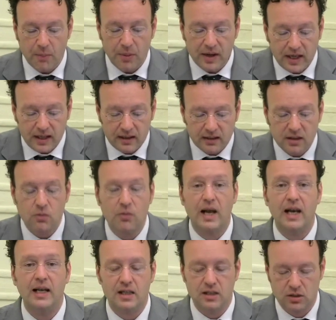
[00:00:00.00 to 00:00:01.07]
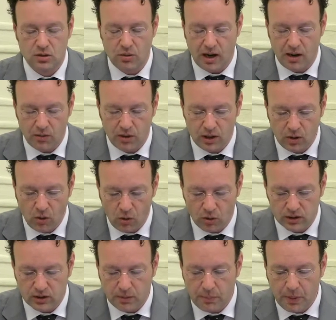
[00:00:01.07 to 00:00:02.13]
bring the relics to our
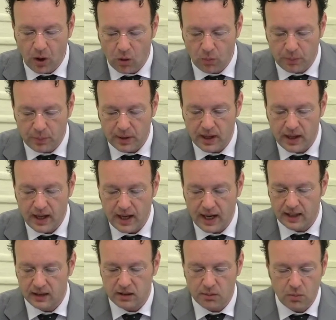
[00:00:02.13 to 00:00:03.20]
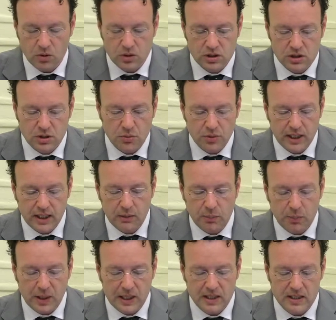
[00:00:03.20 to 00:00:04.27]
Lord the Pope and the most
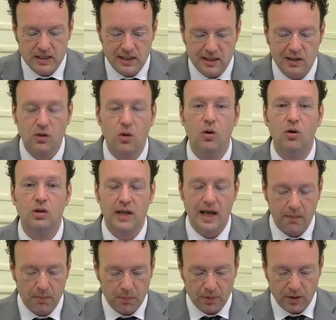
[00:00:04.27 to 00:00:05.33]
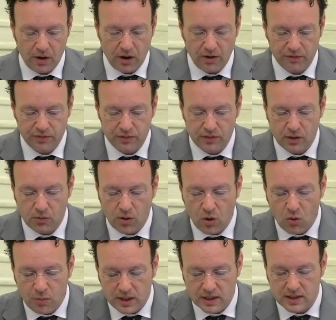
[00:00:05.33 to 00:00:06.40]
serene Prince and Lord Emperor of the
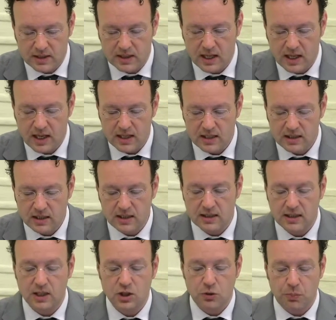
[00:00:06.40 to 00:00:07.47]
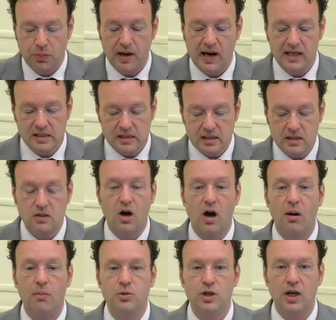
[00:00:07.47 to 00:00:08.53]
Romans, since such priceless
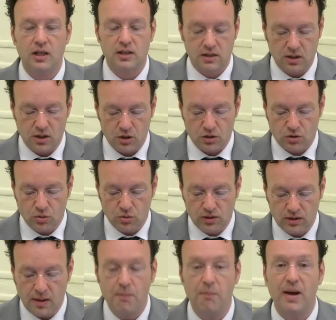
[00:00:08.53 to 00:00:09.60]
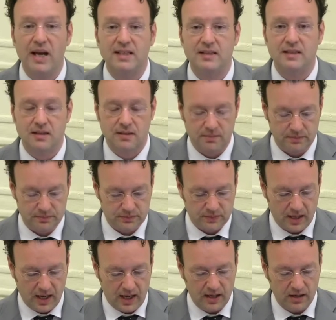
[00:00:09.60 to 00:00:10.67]
objects suit them best.
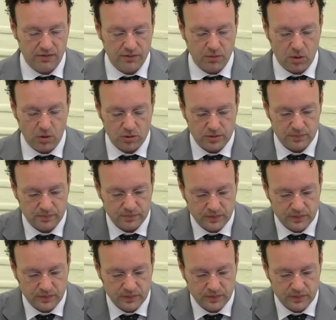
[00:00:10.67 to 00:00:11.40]
End of quote.